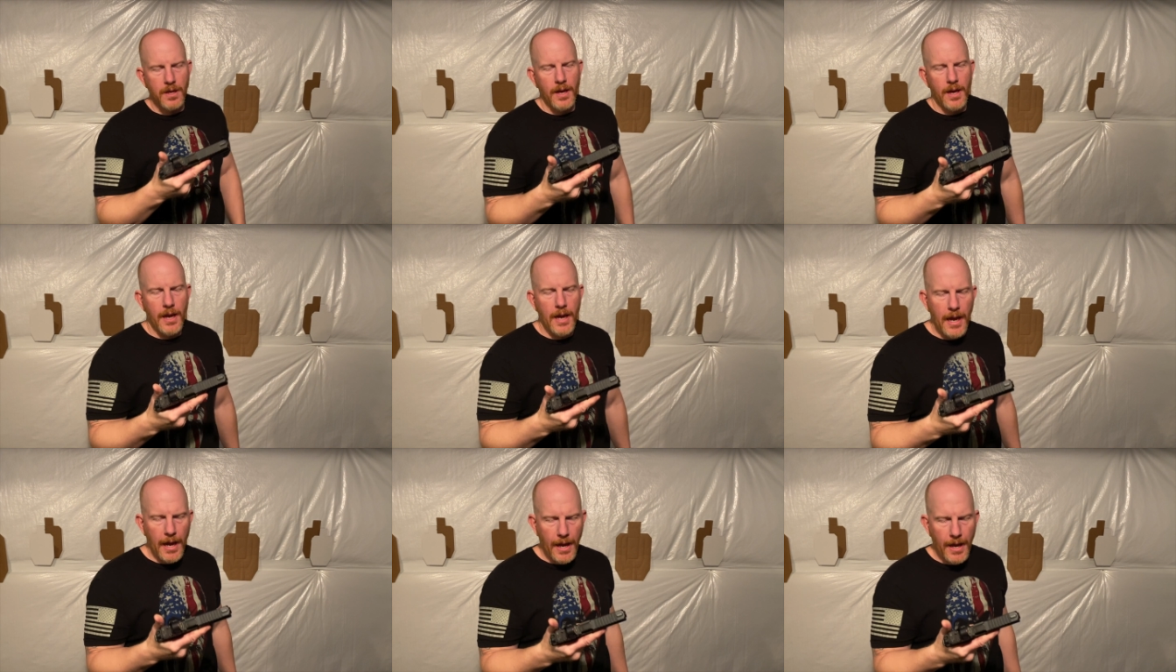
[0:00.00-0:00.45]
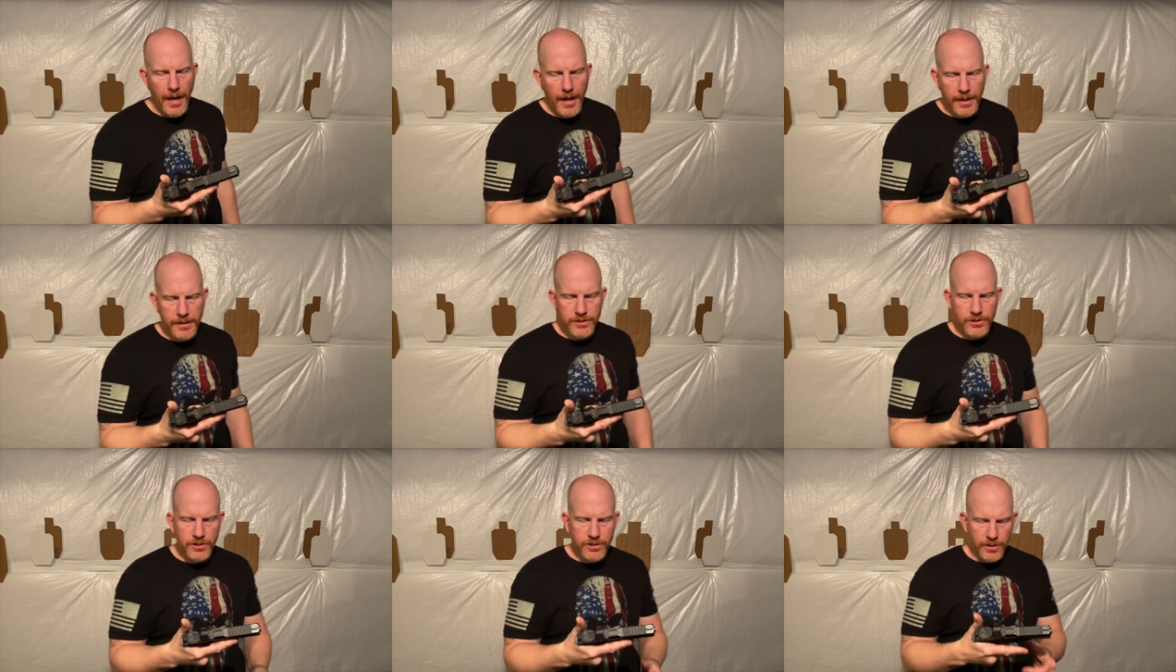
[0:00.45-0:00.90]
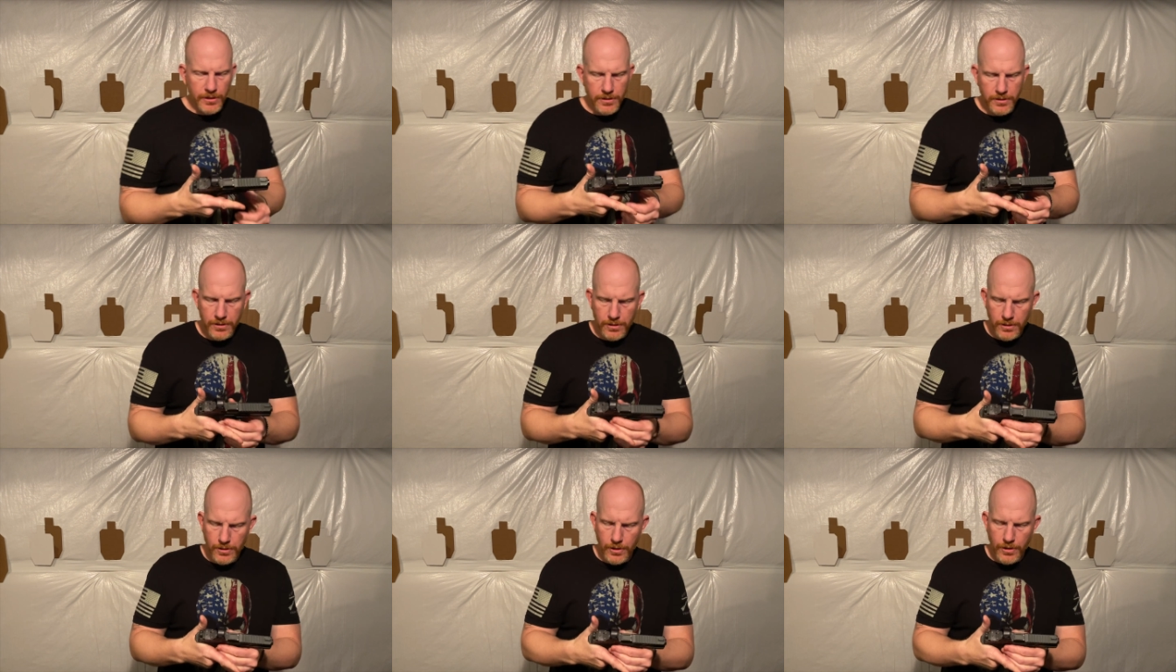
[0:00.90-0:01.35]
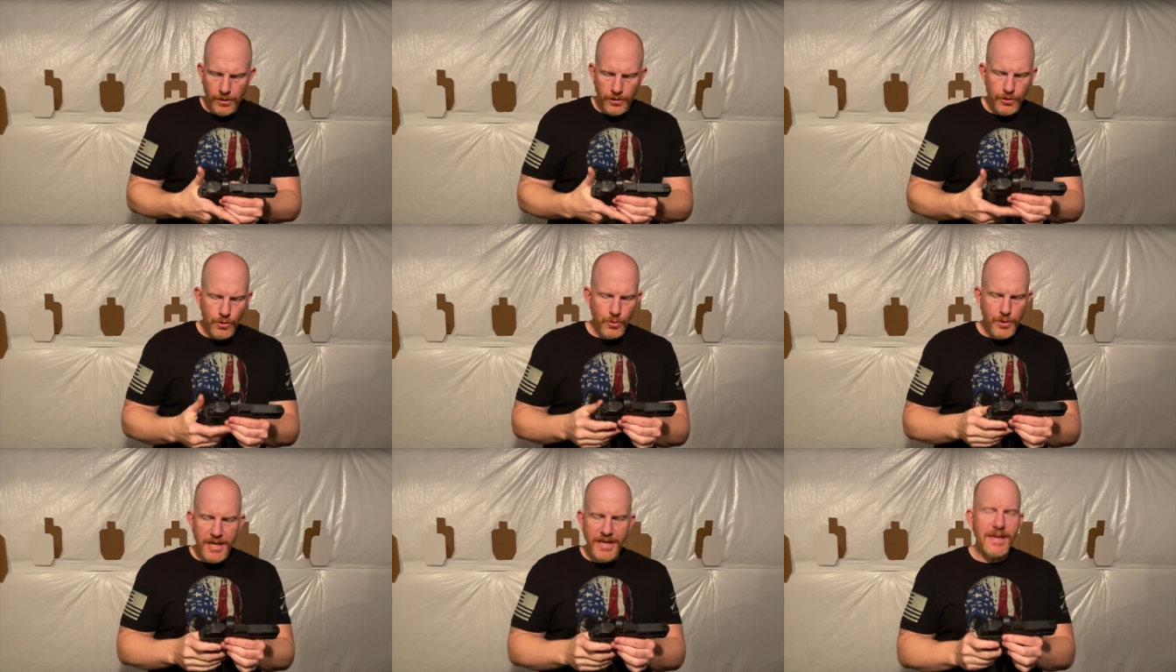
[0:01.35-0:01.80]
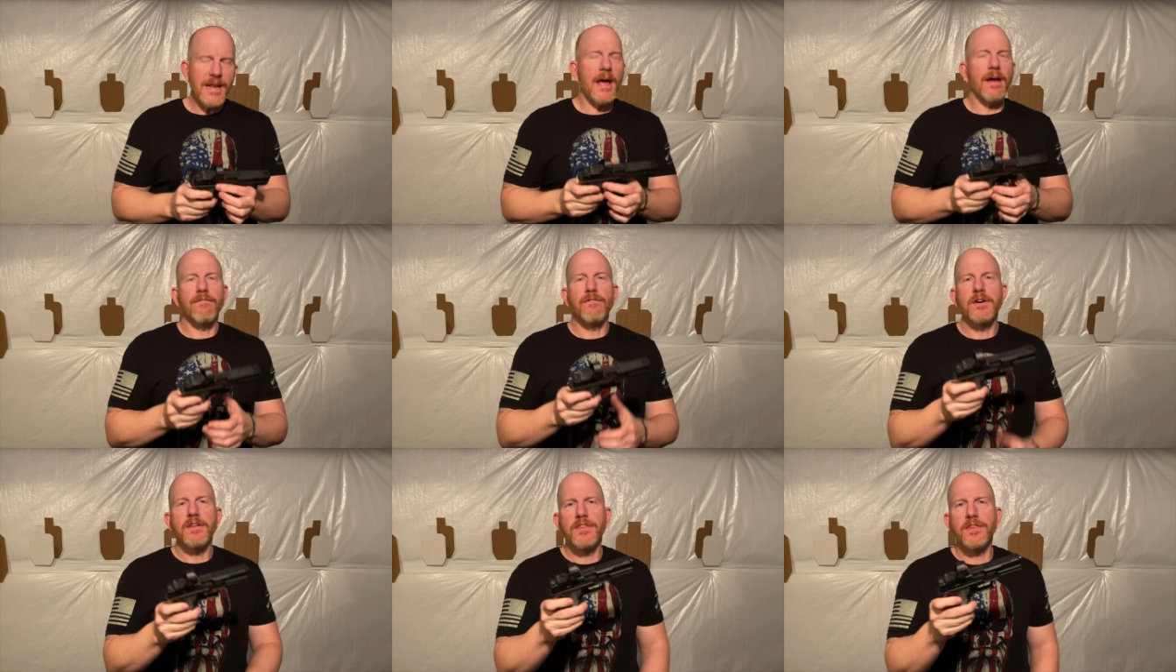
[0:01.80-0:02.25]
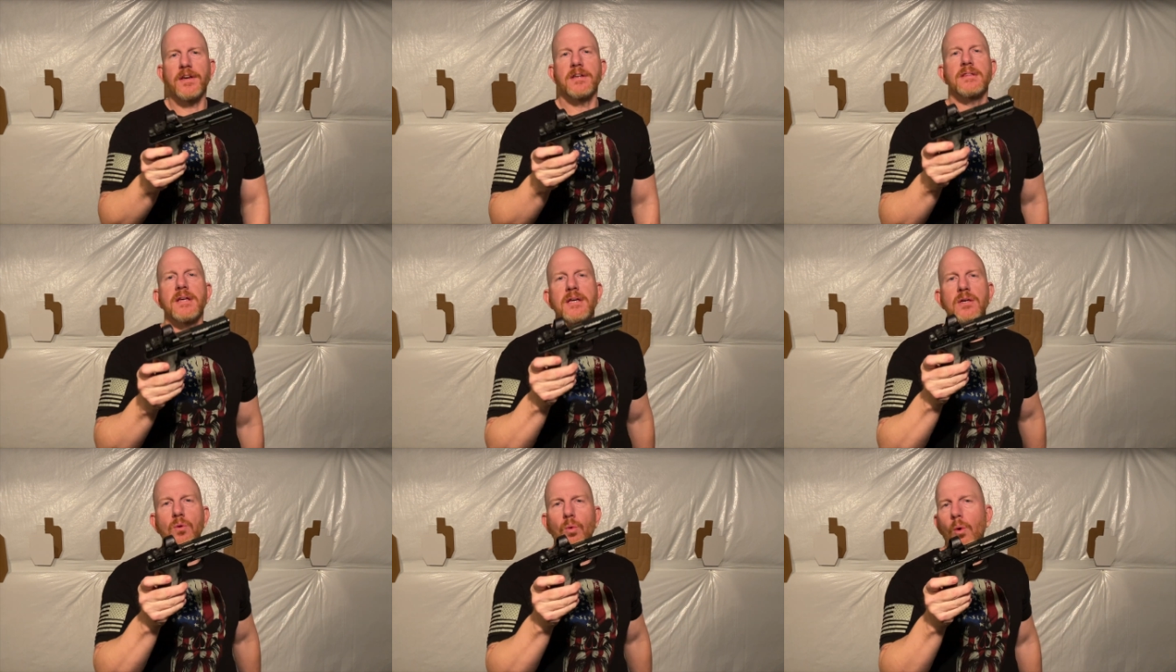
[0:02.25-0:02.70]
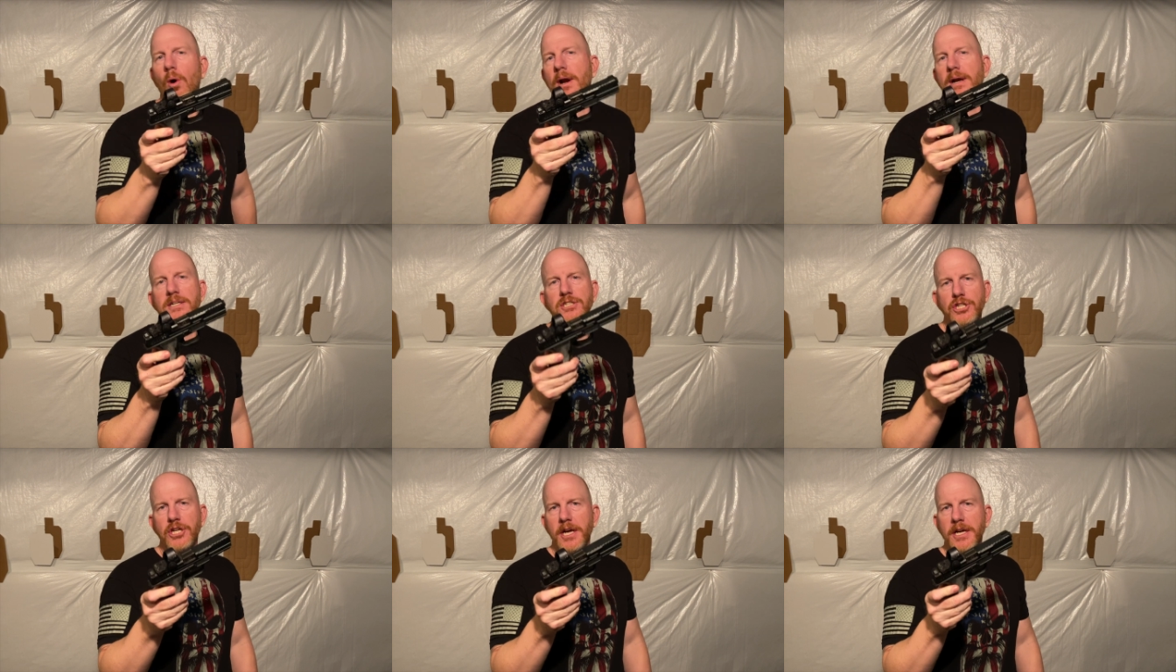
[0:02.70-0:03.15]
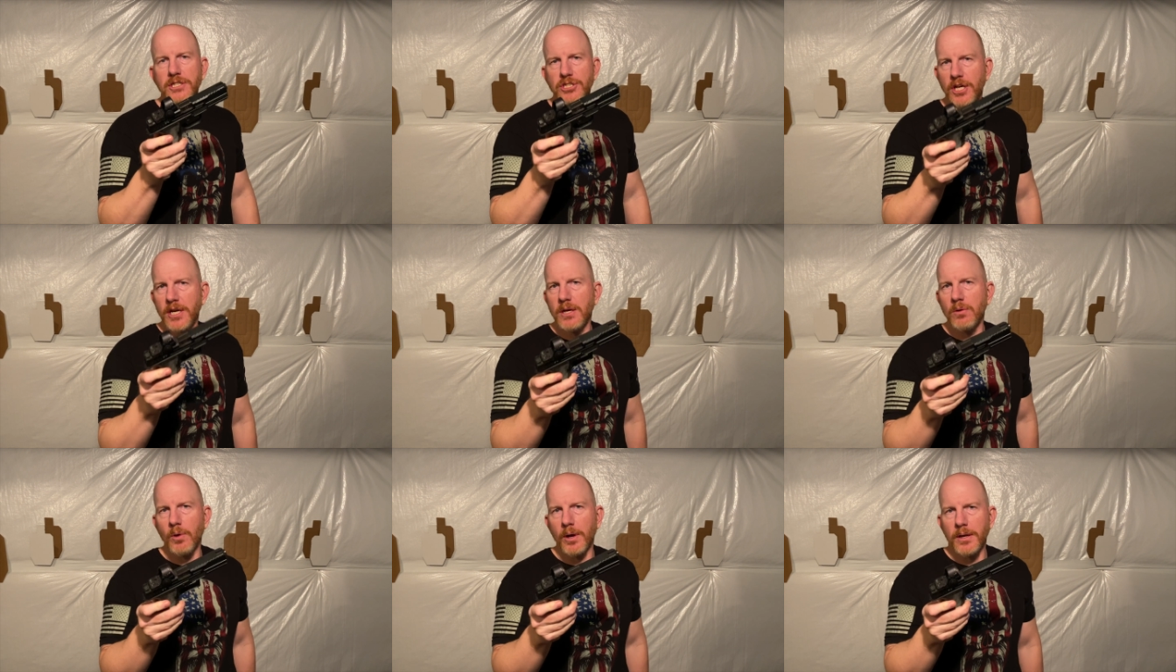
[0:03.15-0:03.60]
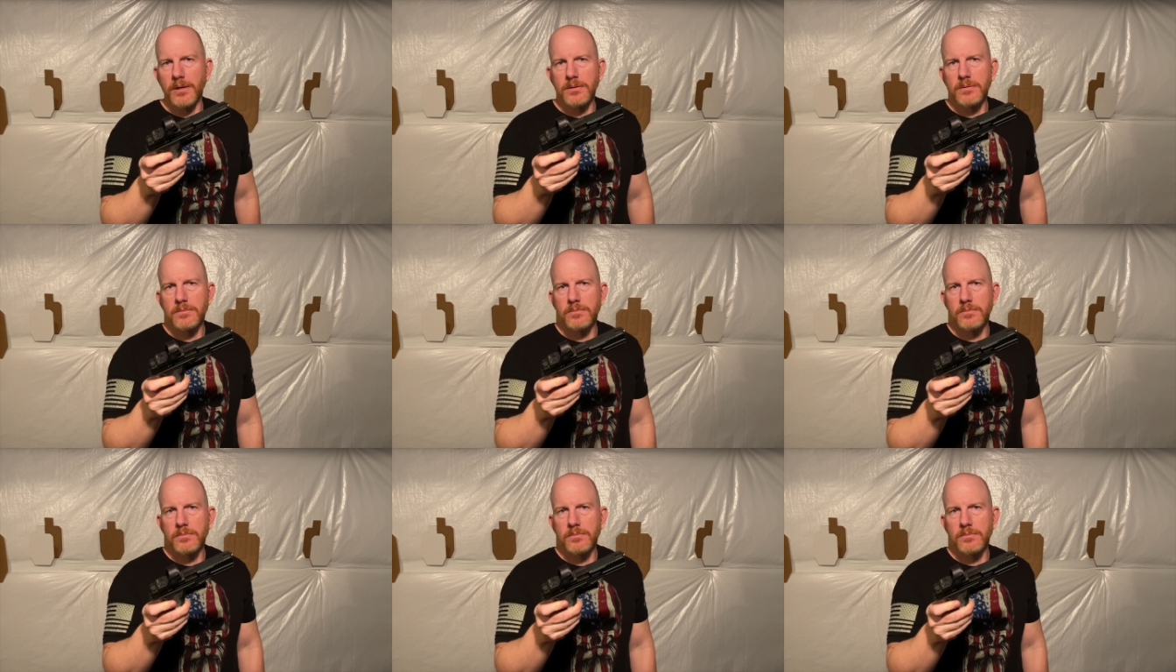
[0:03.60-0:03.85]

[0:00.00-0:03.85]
And you get everything that you want to change anyway,